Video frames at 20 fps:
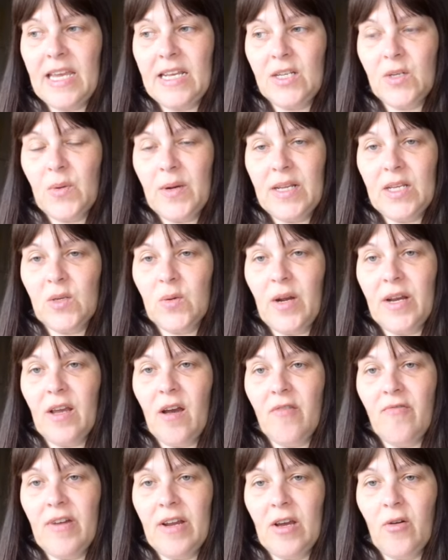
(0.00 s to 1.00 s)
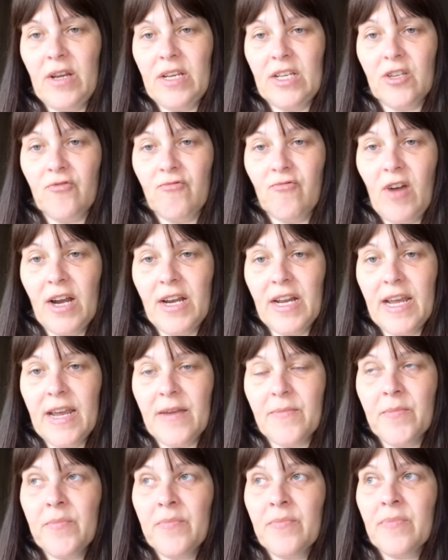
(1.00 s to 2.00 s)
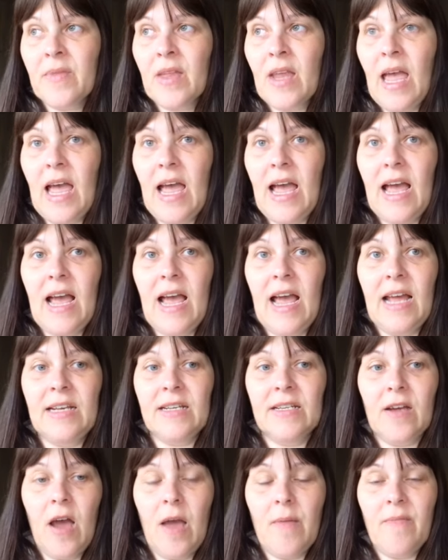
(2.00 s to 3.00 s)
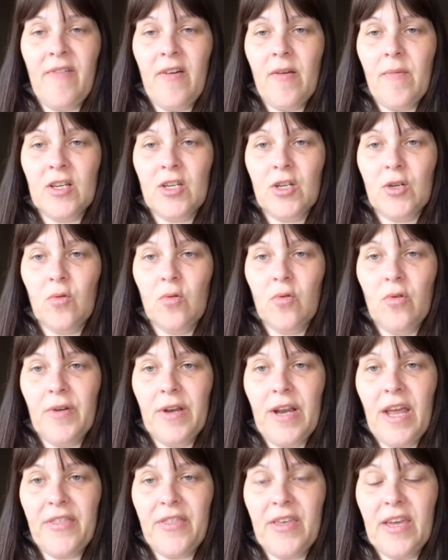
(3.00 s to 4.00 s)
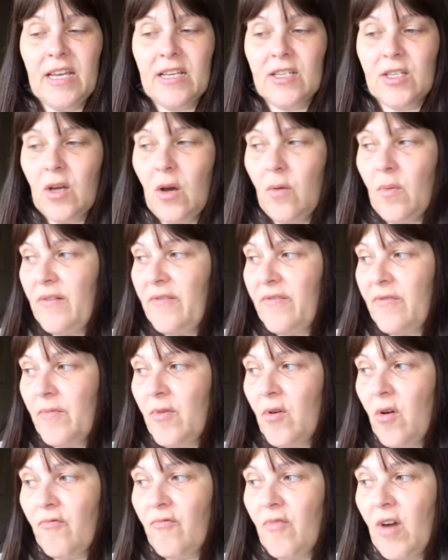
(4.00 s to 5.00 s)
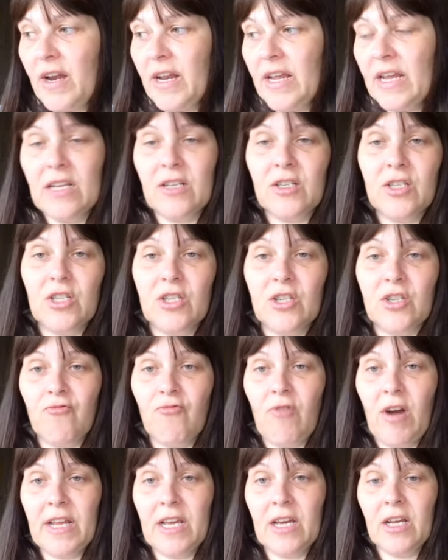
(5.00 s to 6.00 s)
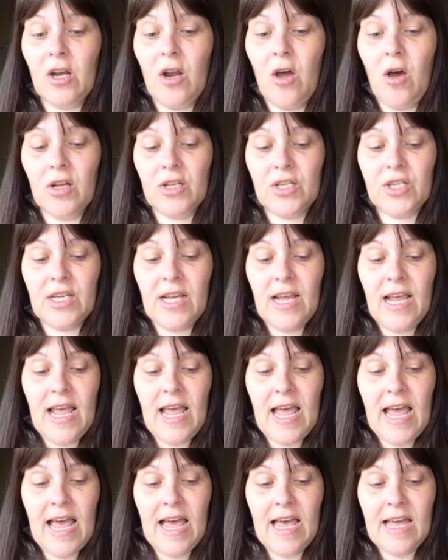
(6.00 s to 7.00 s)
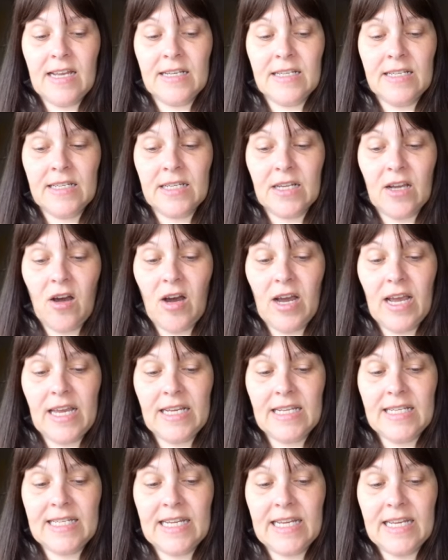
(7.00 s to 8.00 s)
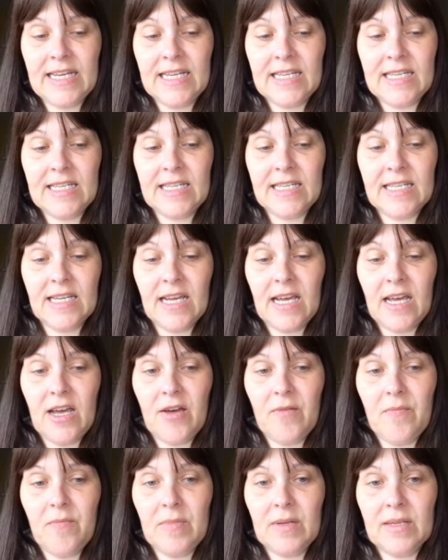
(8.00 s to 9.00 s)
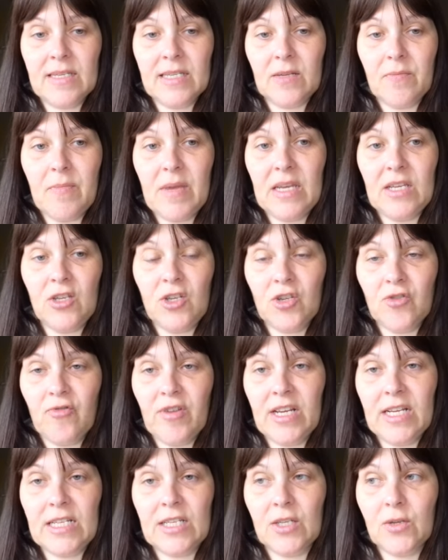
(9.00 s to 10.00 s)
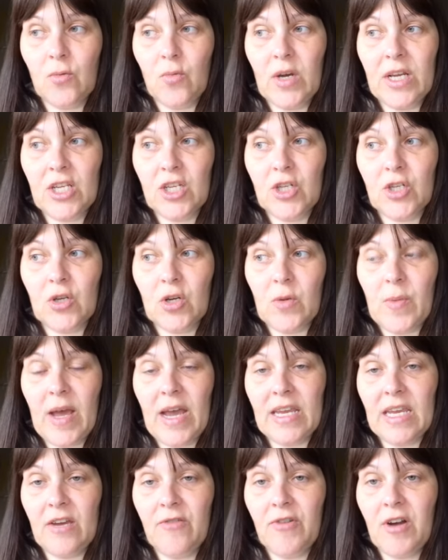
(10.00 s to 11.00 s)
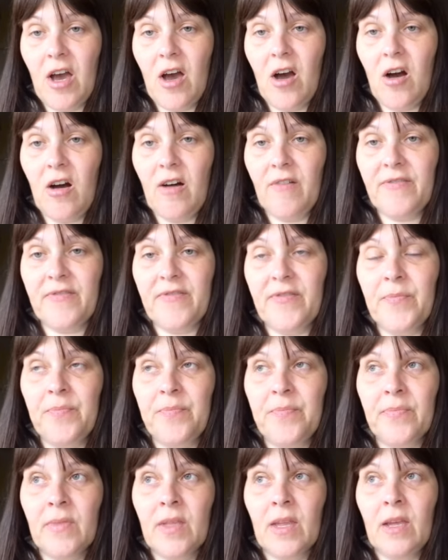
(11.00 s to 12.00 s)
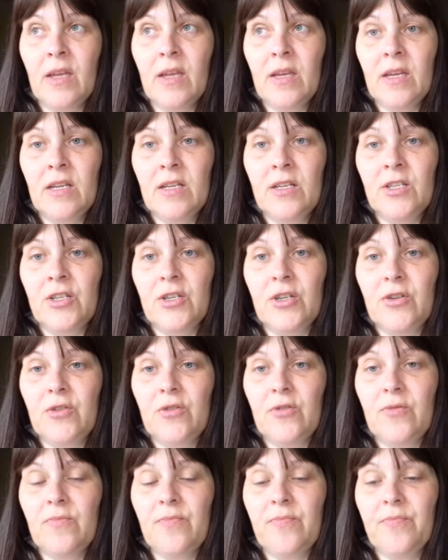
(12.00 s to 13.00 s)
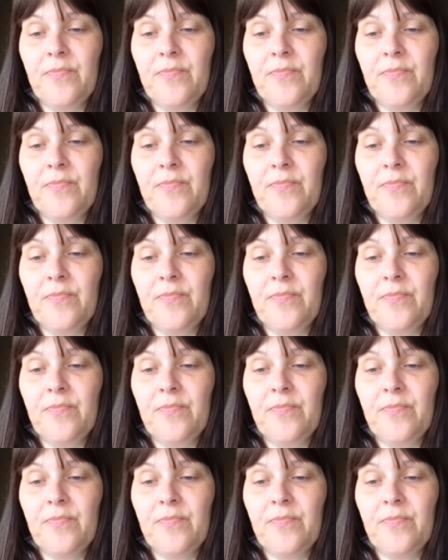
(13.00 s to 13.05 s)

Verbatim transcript: in 2020, I really got into running. And I'm very much an all or nothing, so I went from not running to just running a lot, and I did some injuries which took about a year and a half to